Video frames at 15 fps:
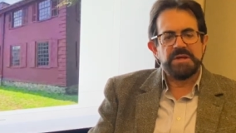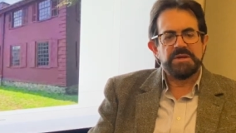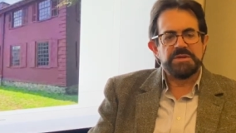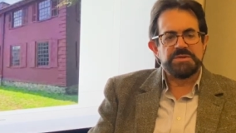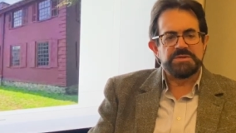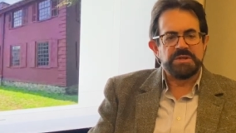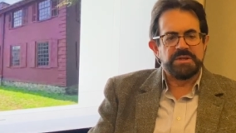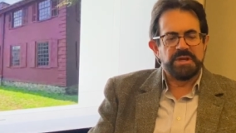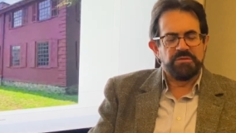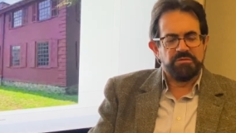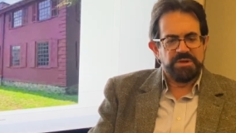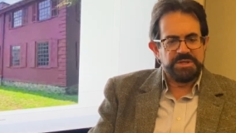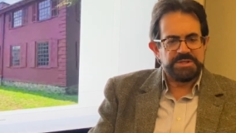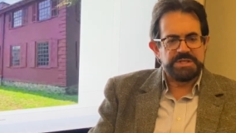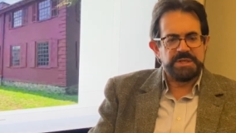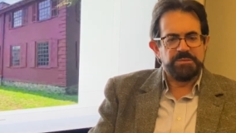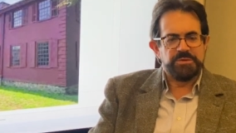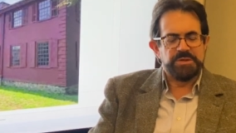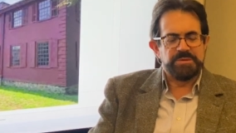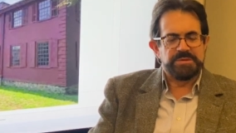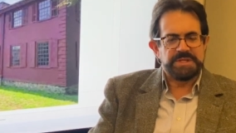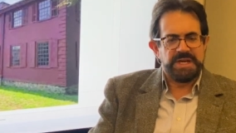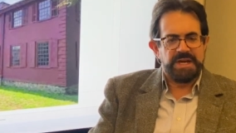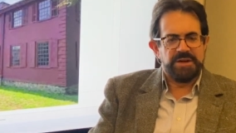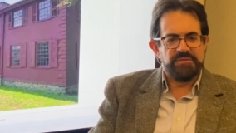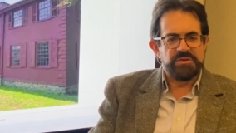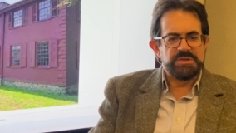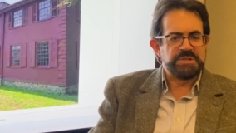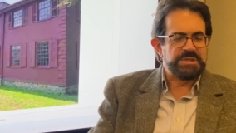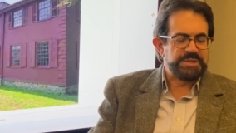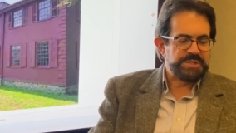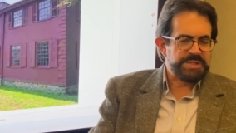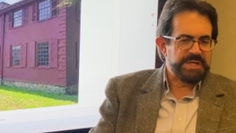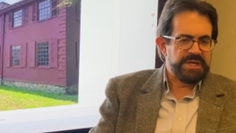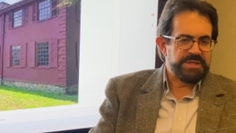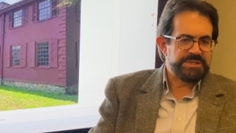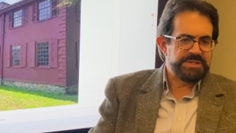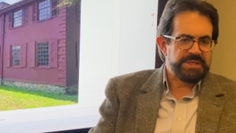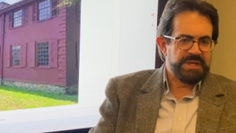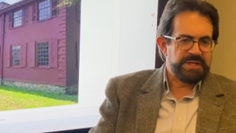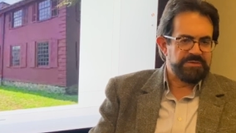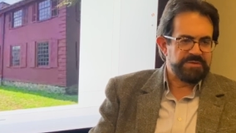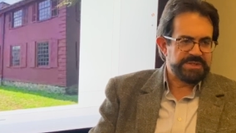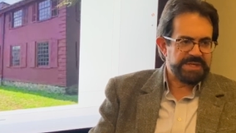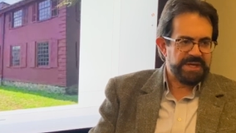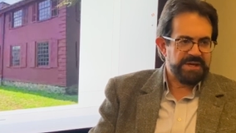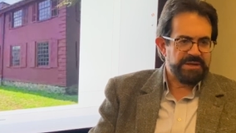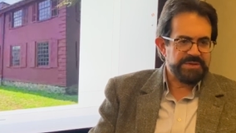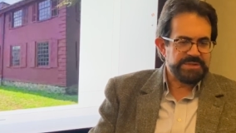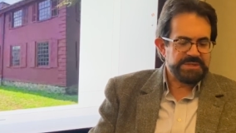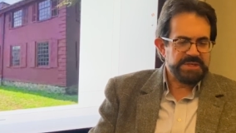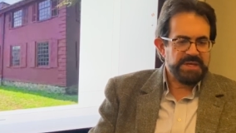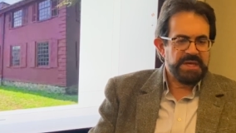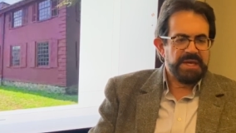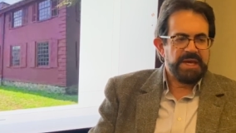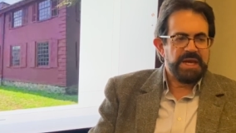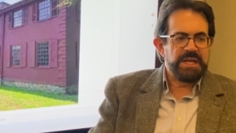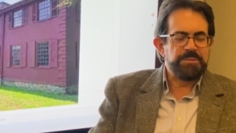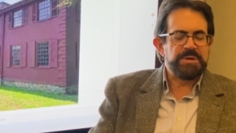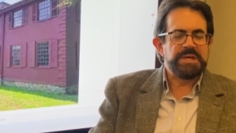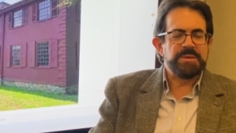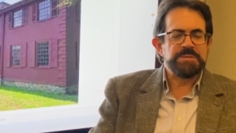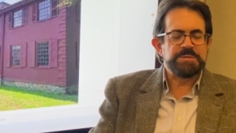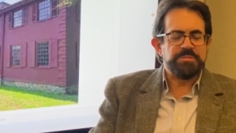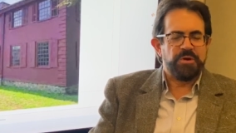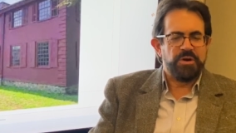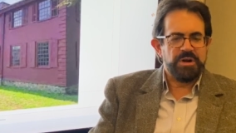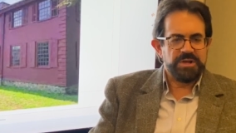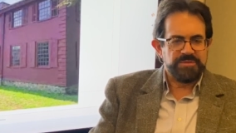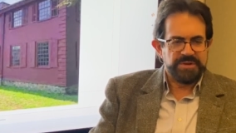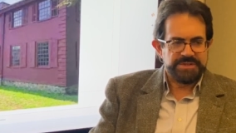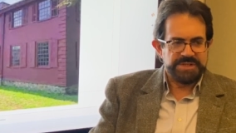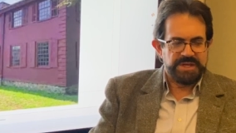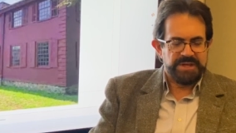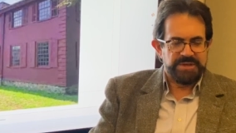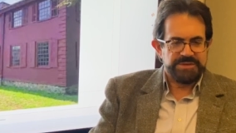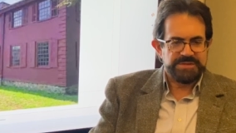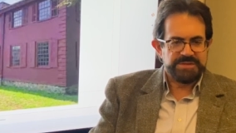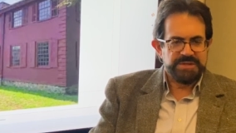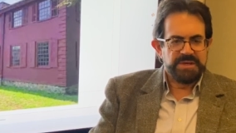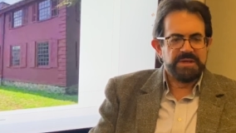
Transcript: So they reassembled the tavern to the south side of his house and it becomes part of his house.